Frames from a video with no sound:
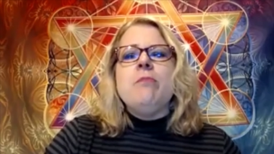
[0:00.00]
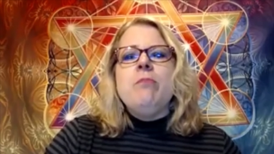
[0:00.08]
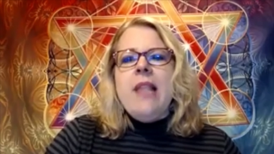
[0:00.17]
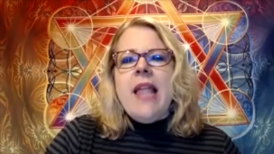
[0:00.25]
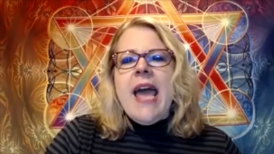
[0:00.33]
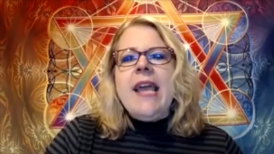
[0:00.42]

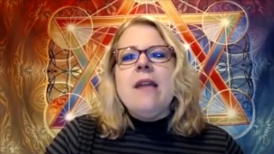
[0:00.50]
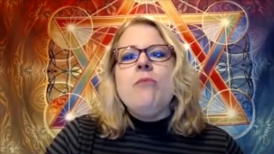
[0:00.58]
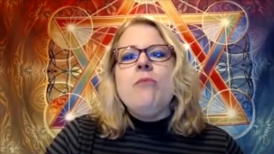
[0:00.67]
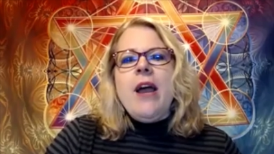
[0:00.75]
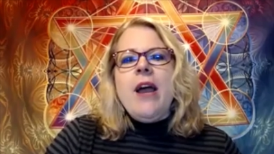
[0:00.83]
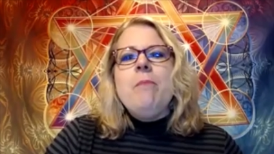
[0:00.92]
Black and
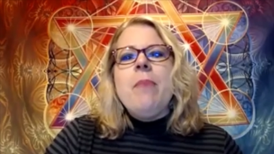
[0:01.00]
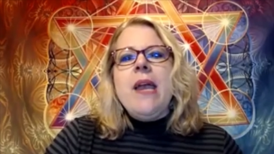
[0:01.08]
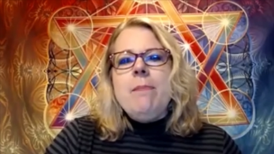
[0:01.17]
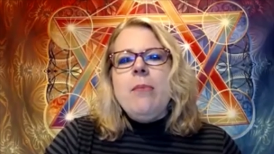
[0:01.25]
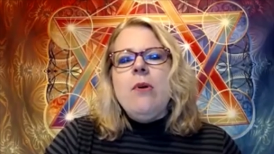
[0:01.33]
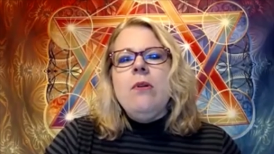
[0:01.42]
brown
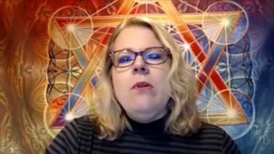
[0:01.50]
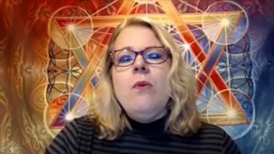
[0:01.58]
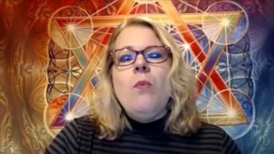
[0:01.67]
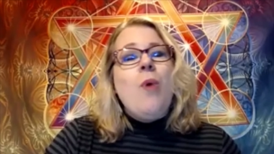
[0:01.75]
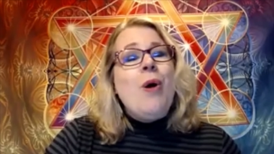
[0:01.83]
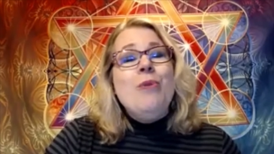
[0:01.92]
people
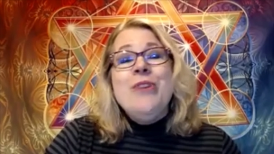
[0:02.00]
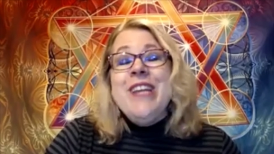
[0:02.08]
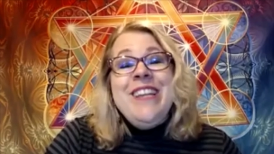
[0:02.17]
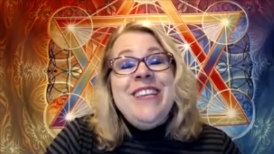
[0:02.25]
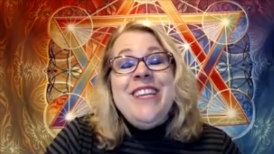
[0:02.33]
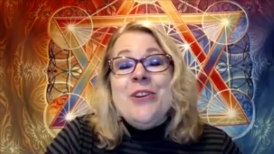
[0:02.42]
won't
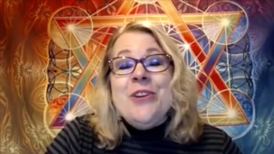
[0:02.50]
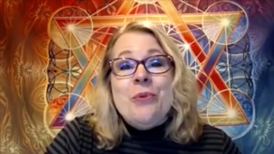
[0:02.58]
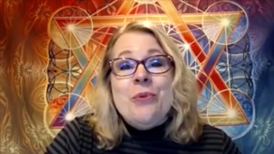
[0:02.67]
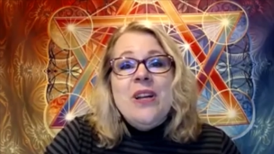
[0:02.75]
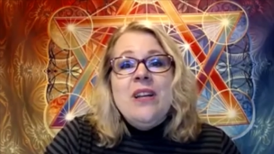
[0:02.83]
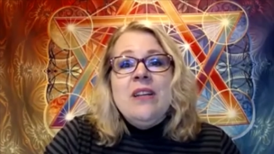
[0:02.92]
eat you.